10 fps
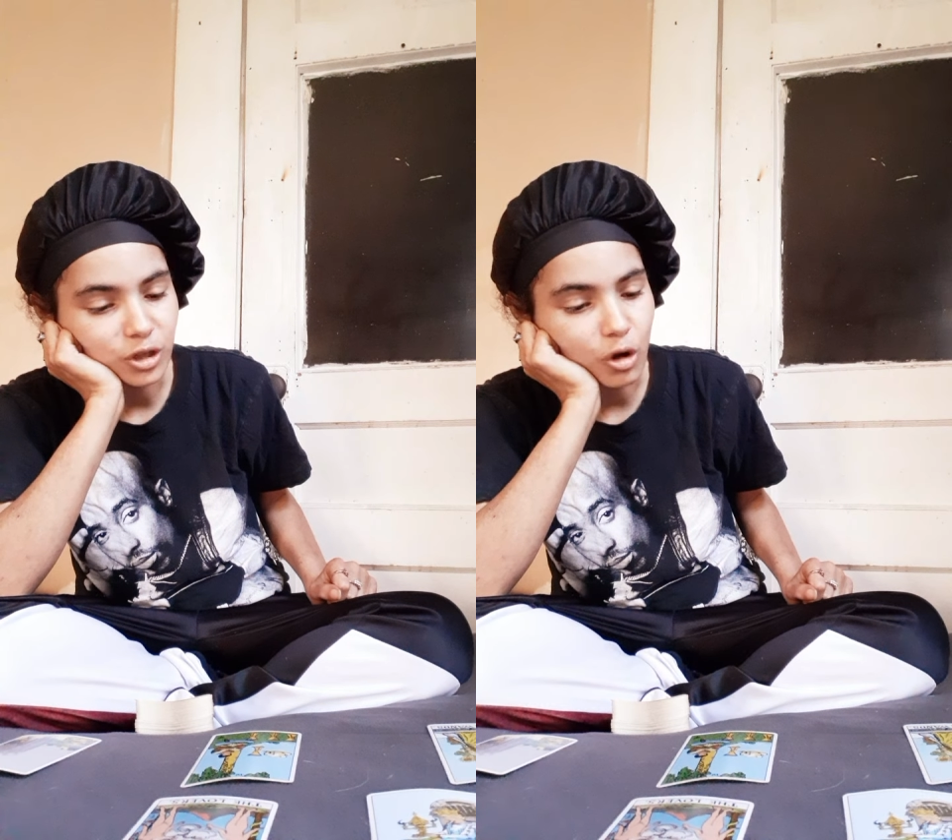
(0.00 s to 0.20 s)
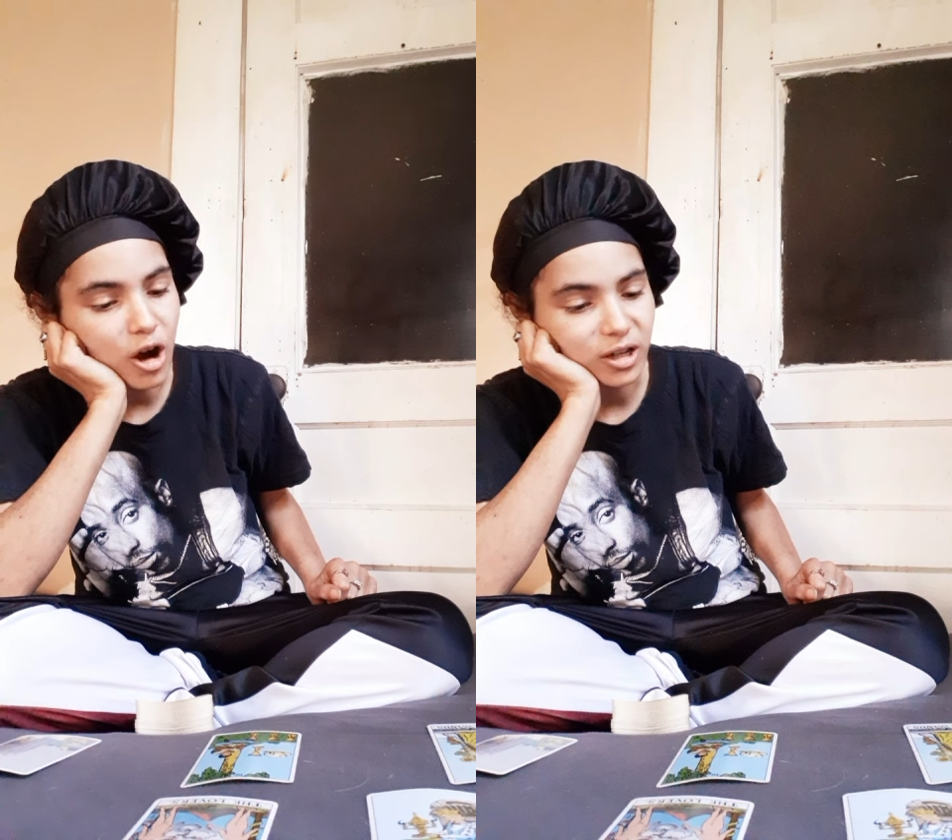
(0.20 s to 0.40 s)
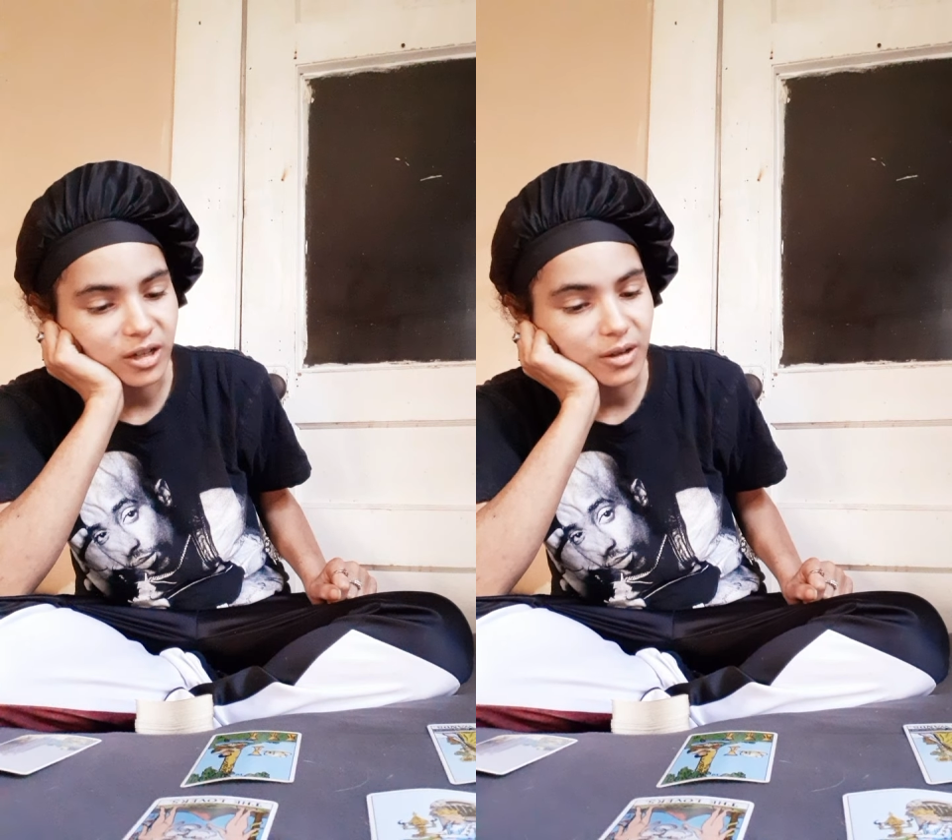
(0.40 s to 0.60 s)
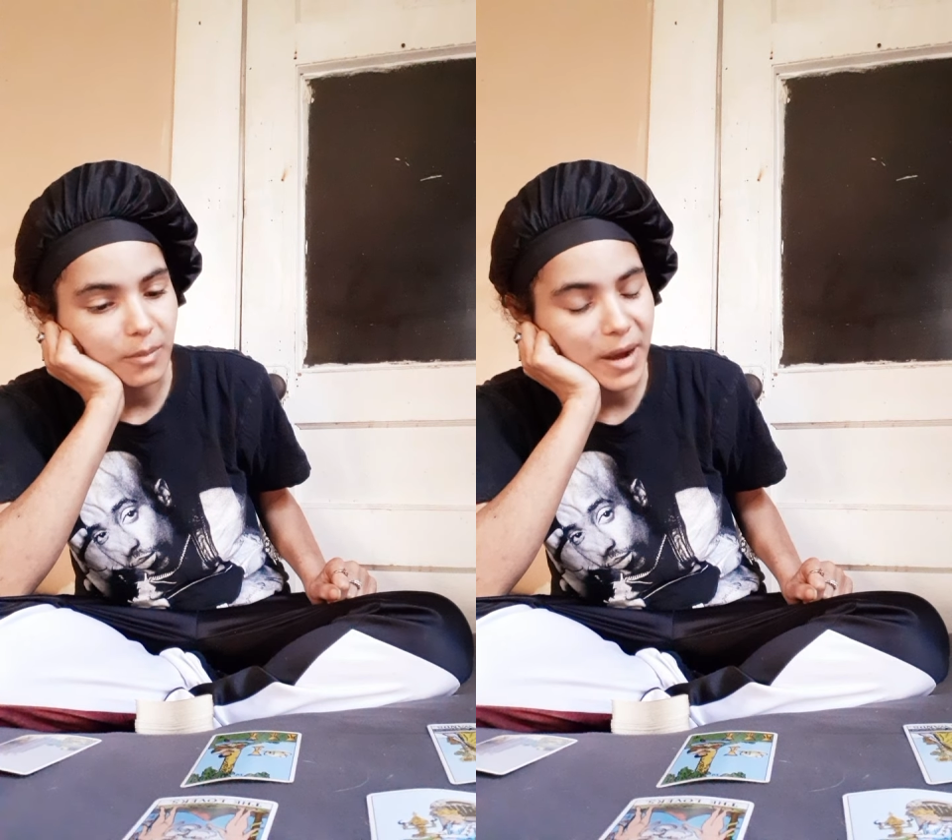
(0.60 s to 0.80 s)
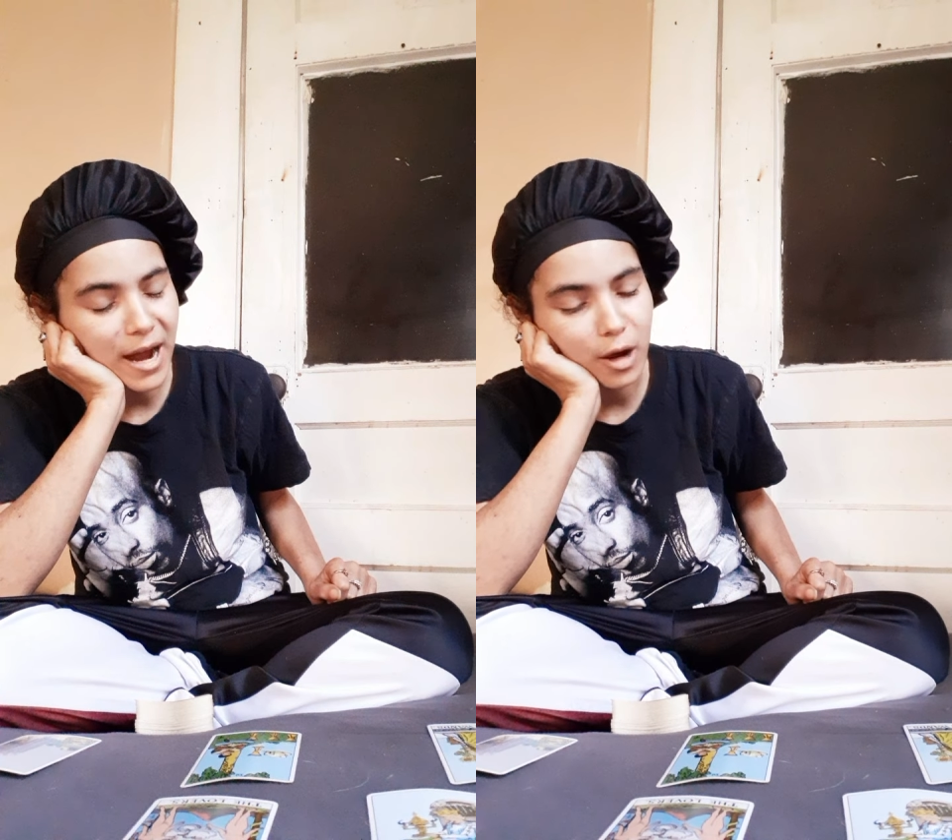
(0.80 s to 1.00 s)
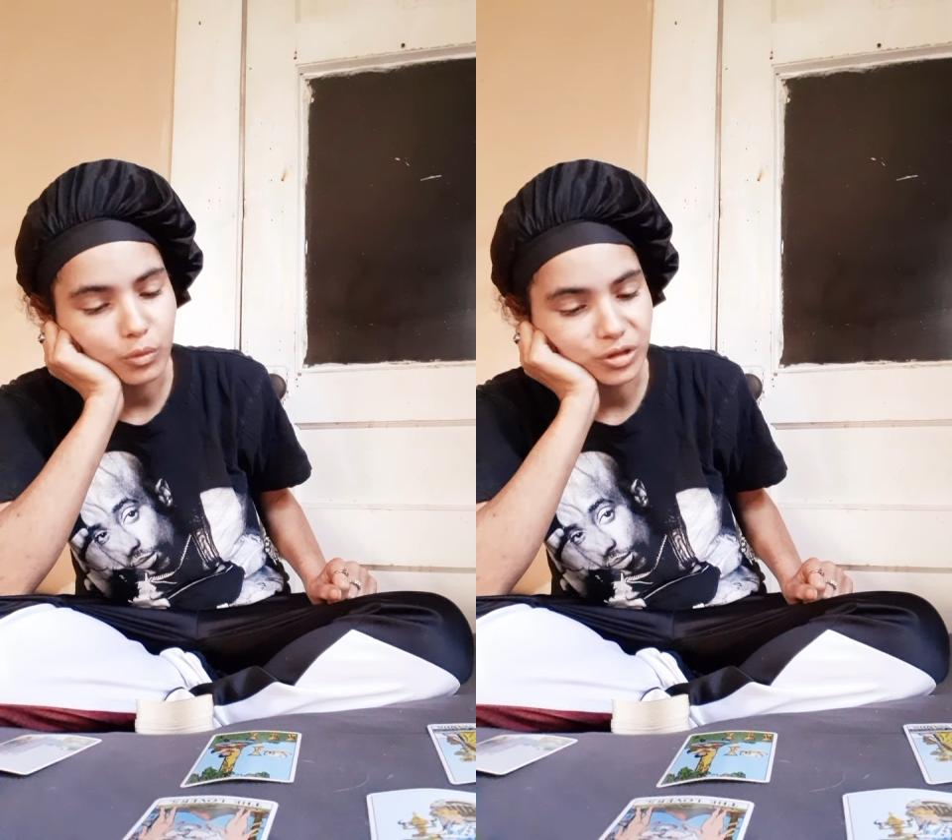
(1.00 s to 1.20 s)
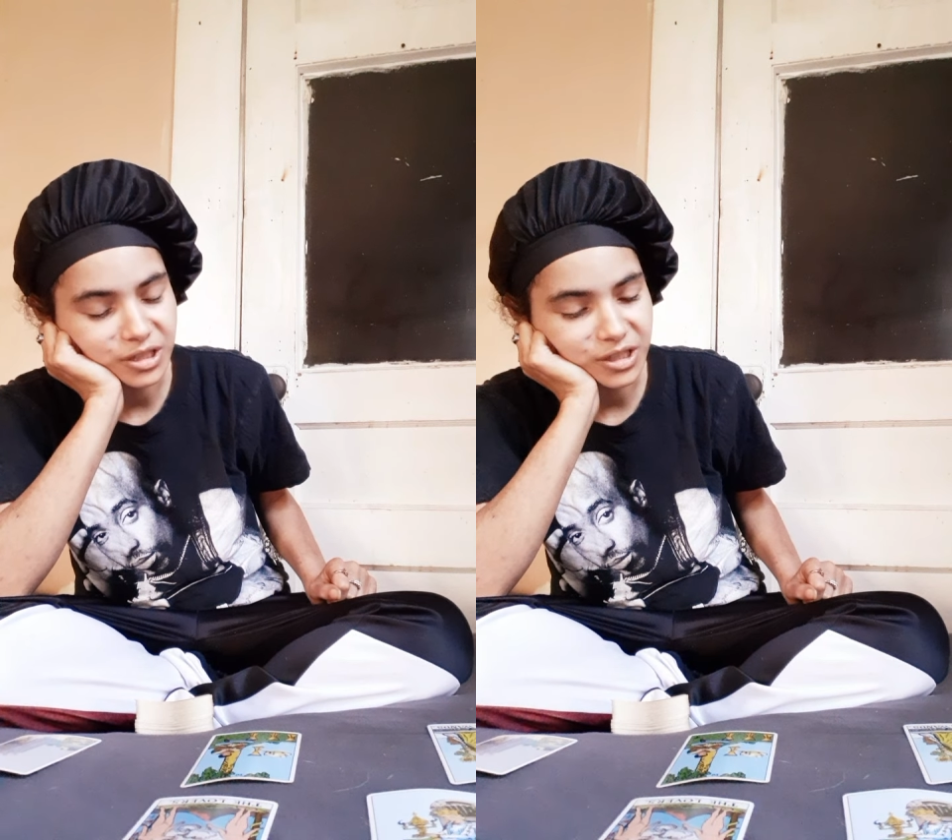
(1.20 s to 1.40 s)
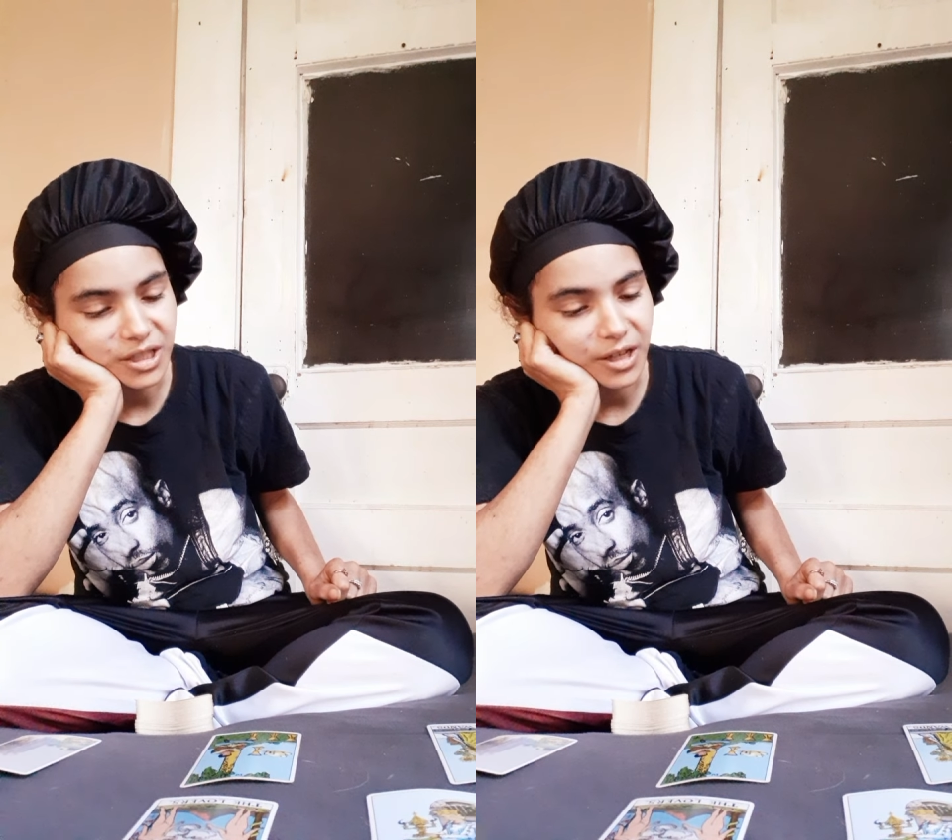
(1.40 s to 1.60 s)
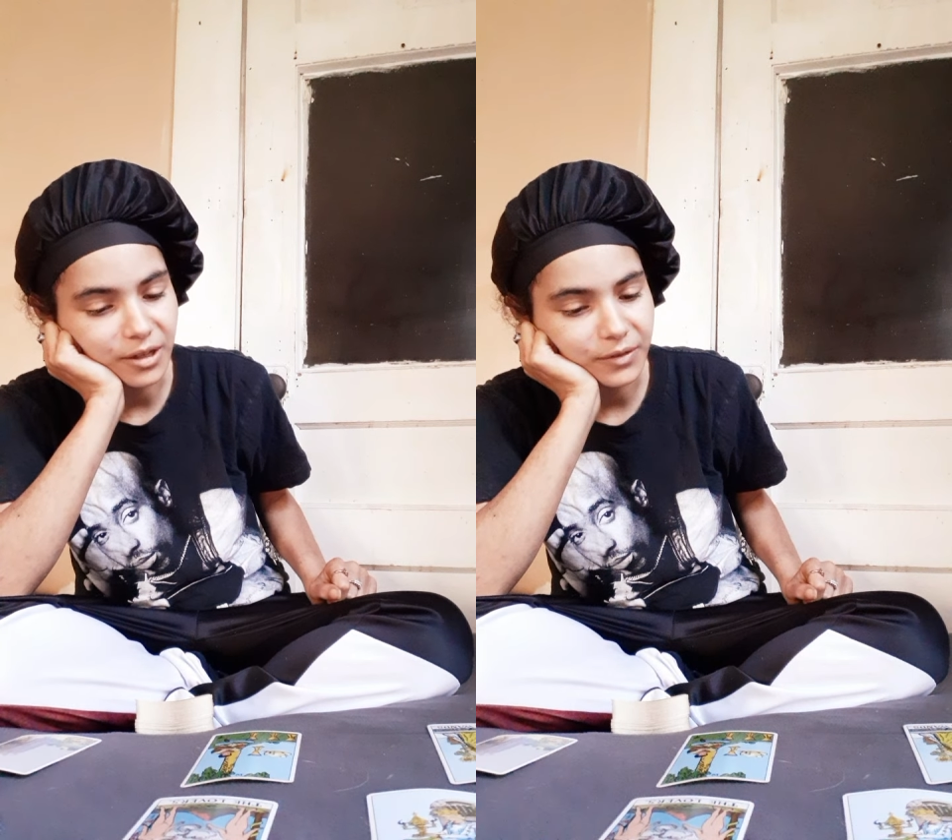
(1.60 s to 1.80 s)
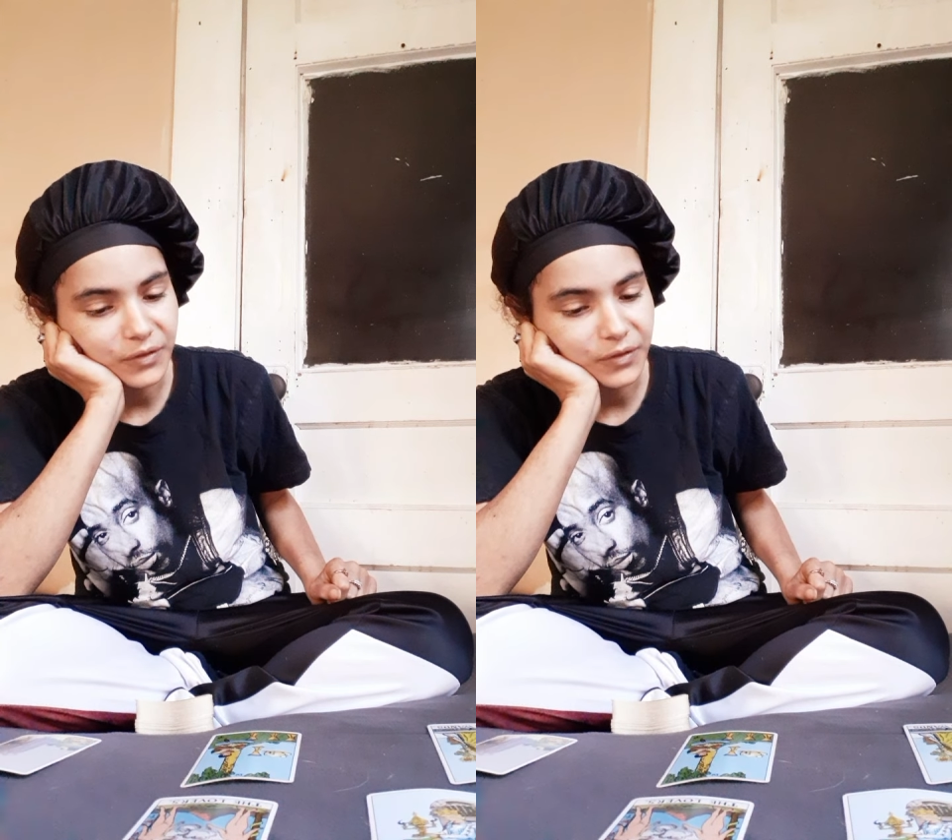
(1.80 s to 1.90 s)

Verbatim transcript: dark powers and stuff.